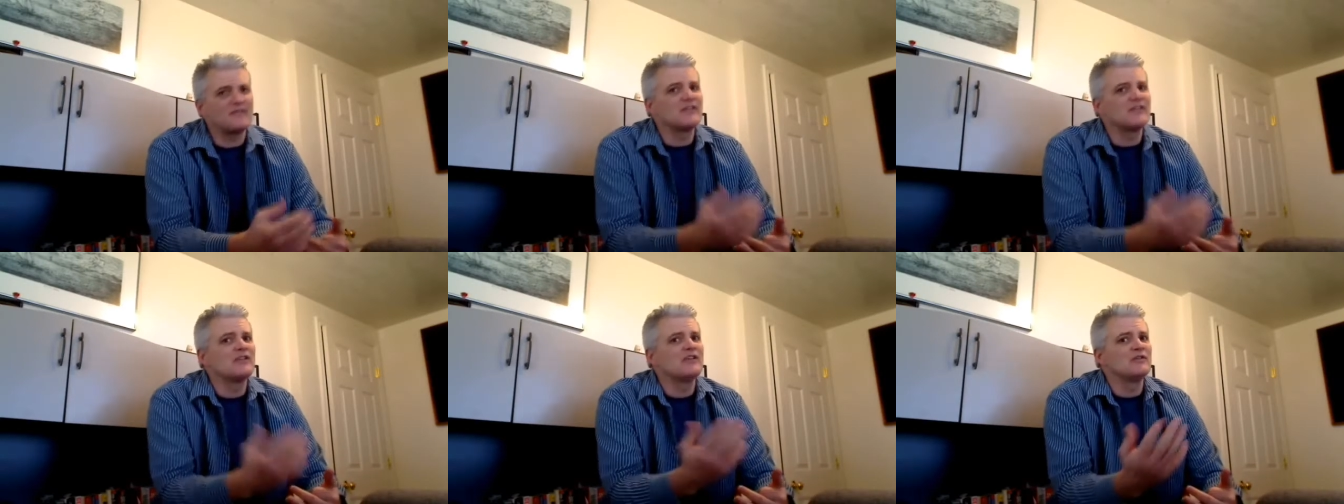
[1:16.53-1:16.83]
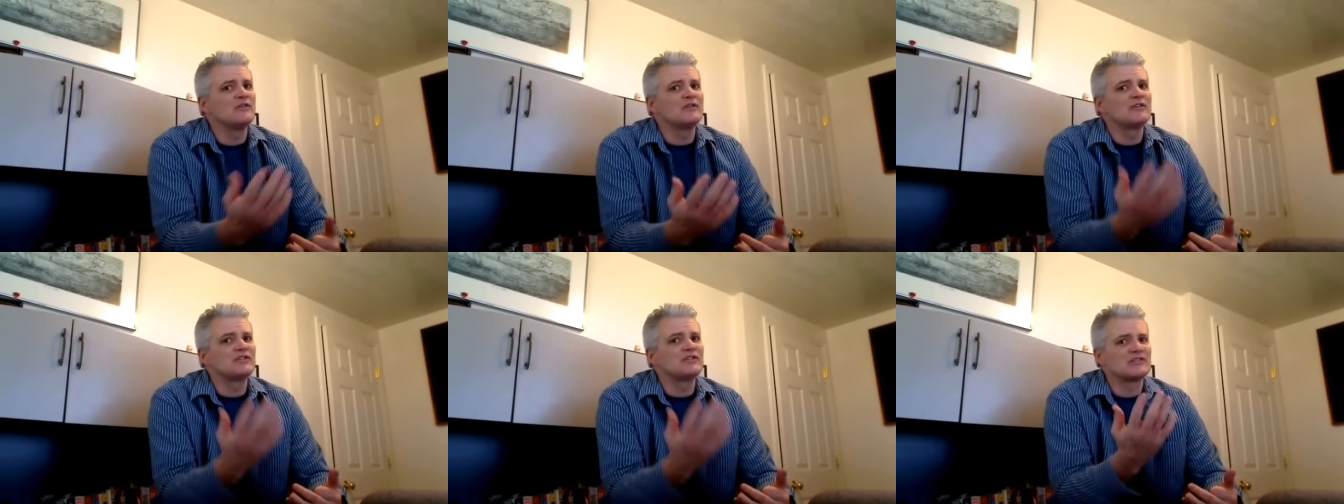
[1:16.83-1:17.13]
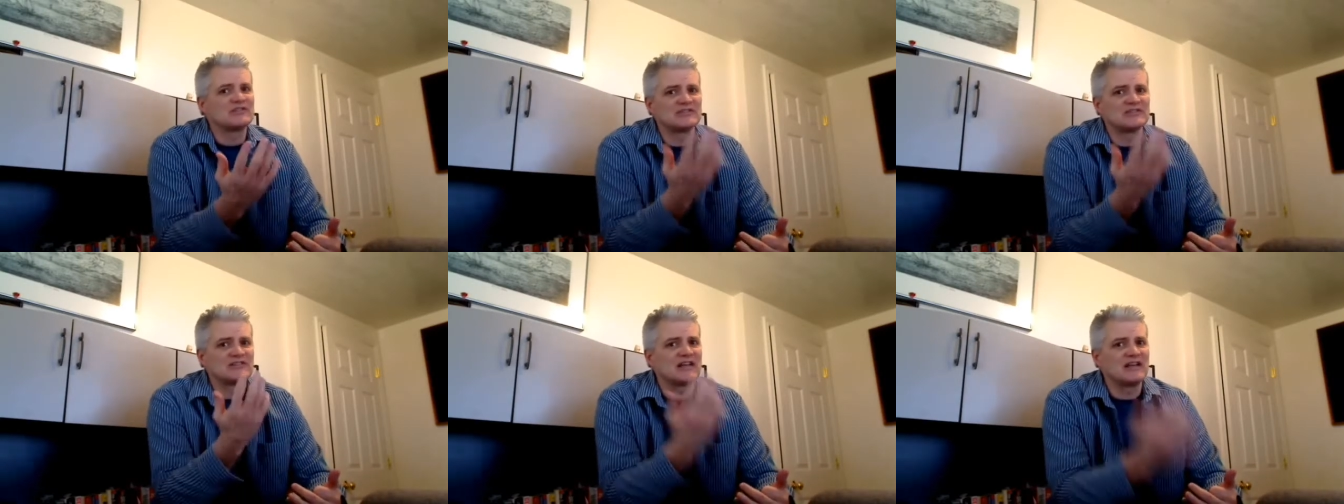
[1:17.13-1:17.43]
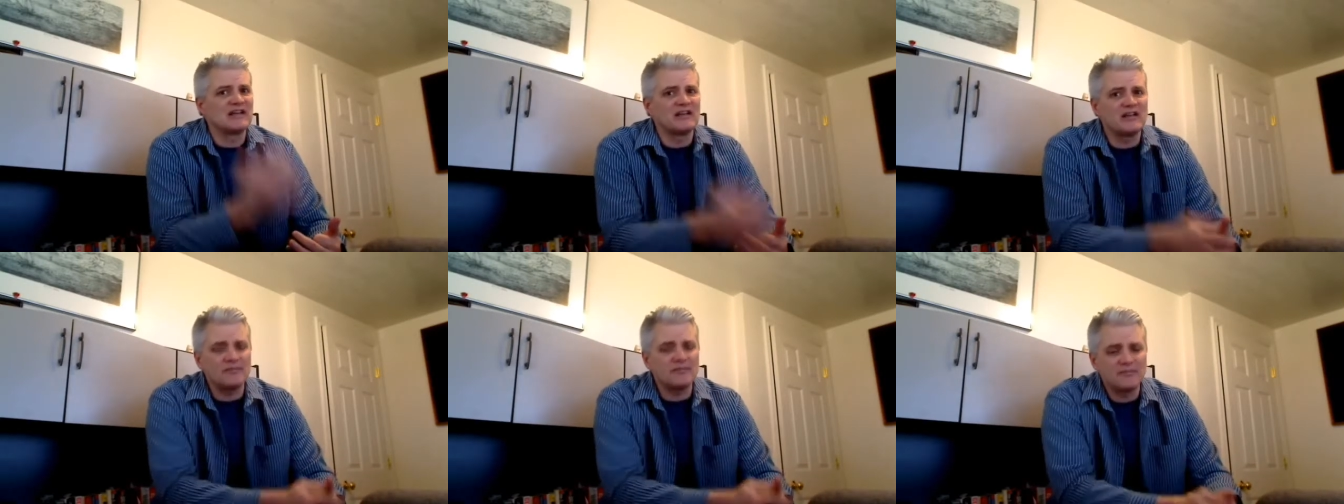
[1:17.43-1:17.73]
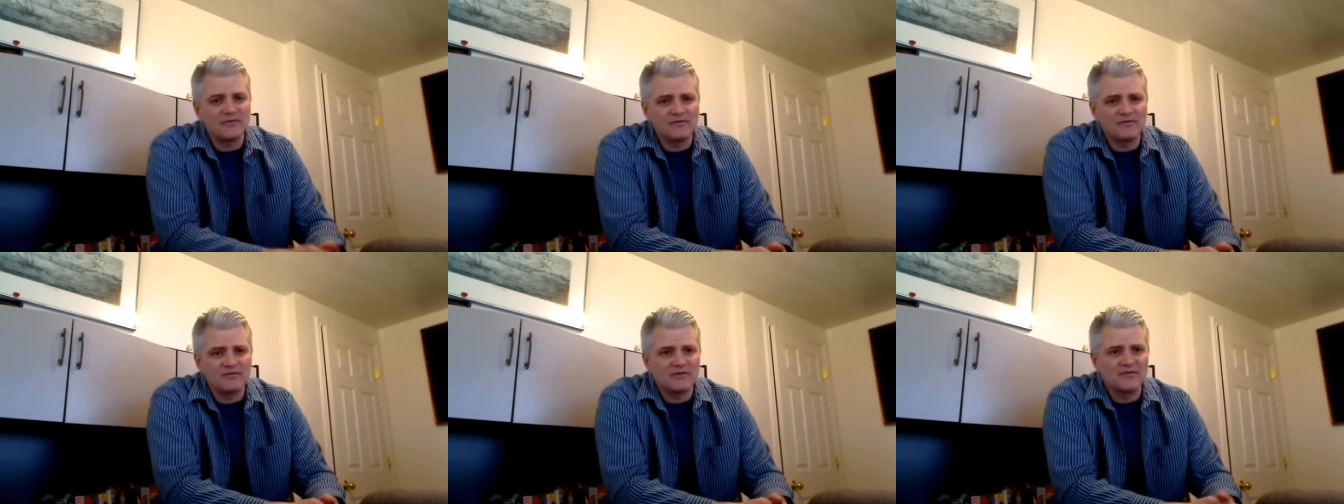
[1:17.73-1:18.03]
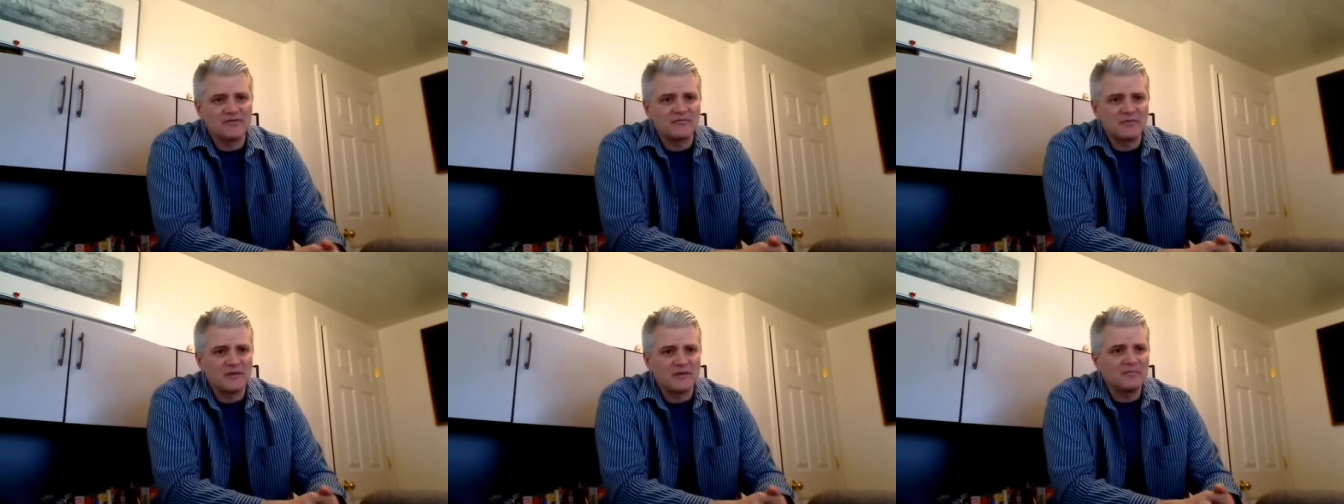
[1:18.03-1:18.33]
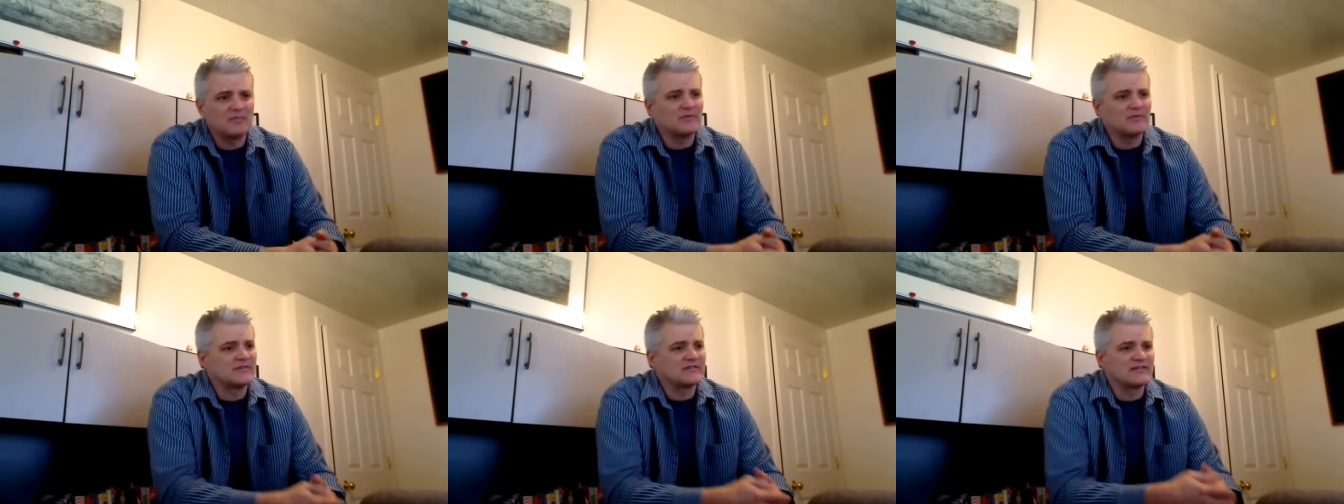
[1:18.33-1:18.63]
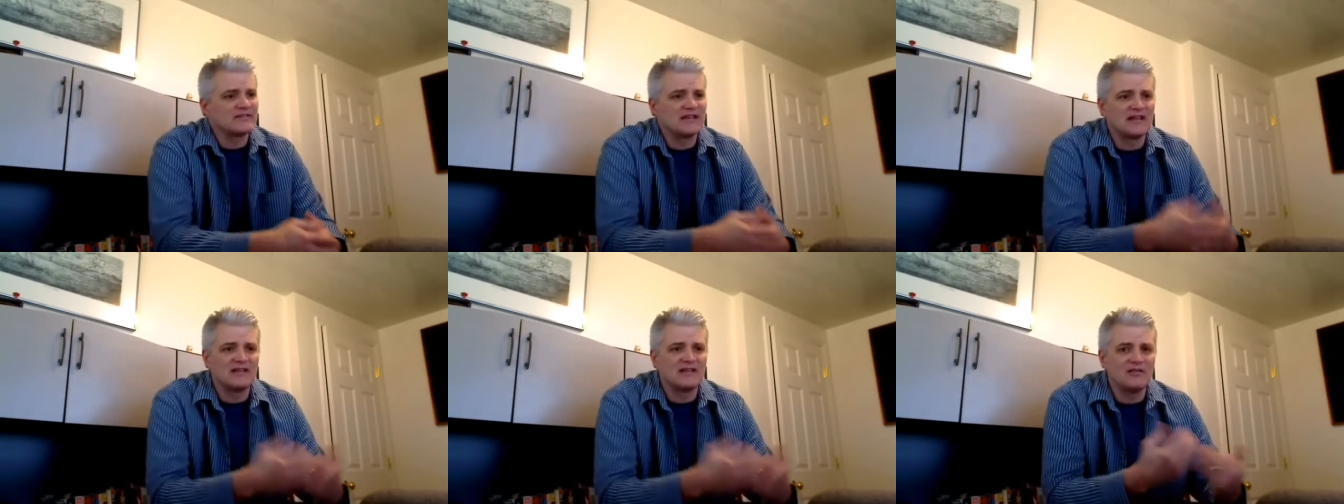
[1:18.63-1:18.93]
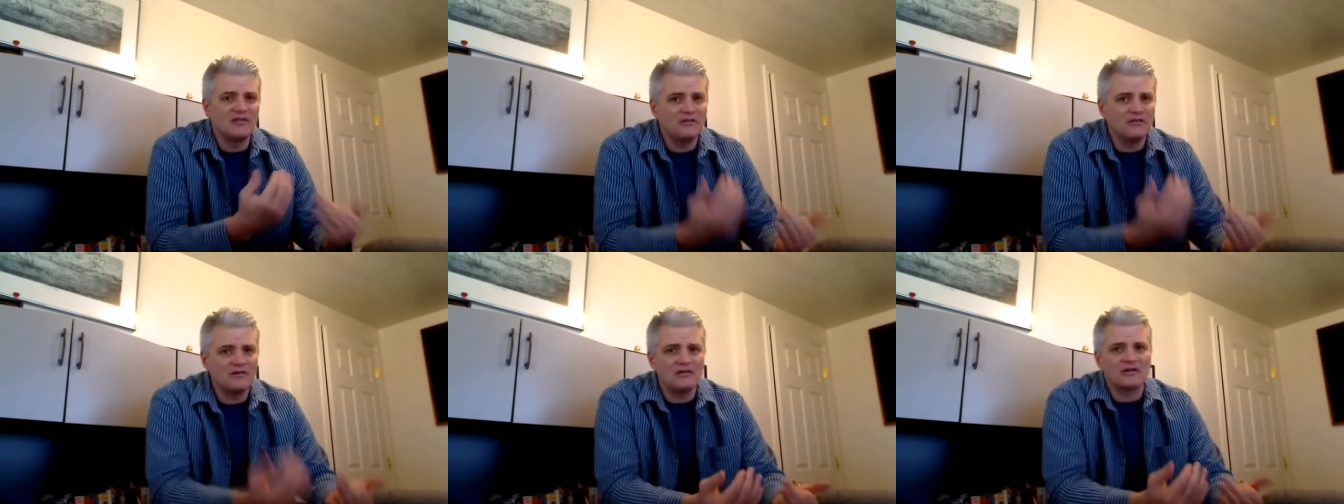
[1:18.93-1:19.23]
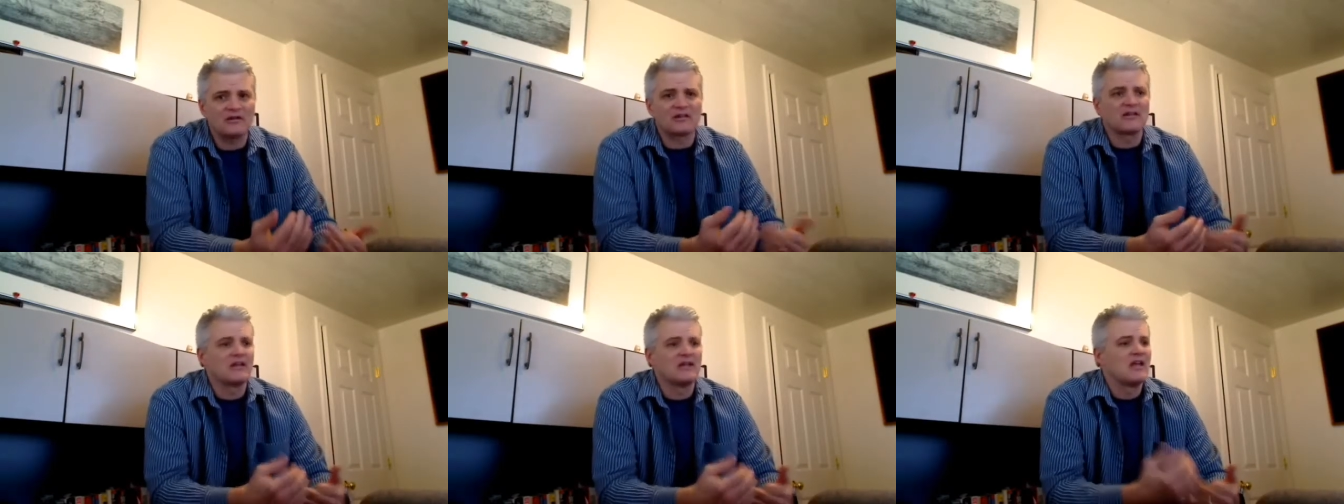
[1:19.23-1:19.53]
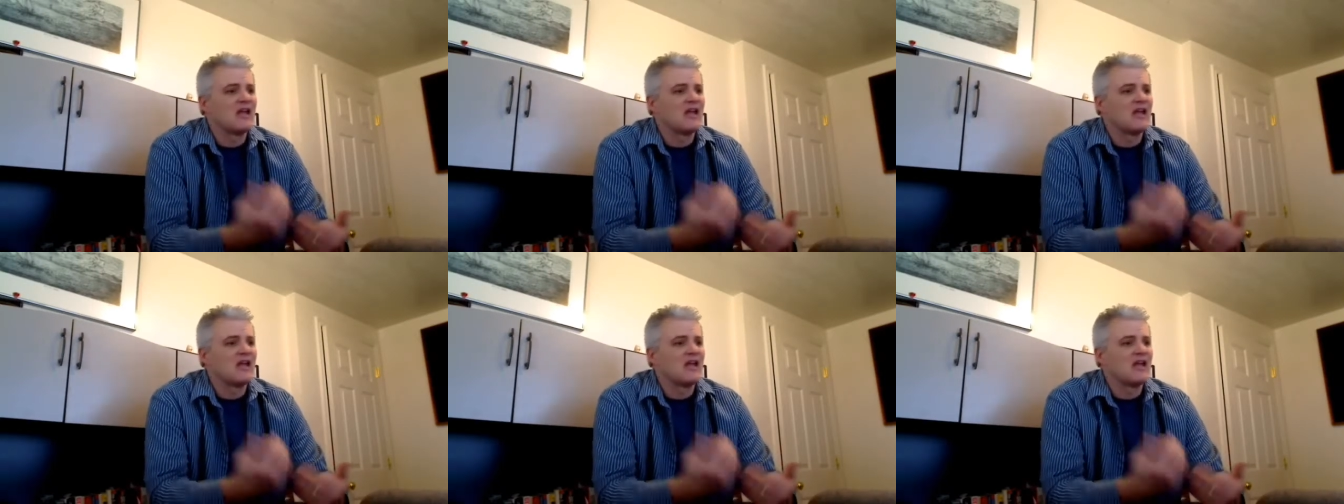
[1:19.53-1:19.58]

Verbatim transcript: that you can just stand up in front of people and say, "Look,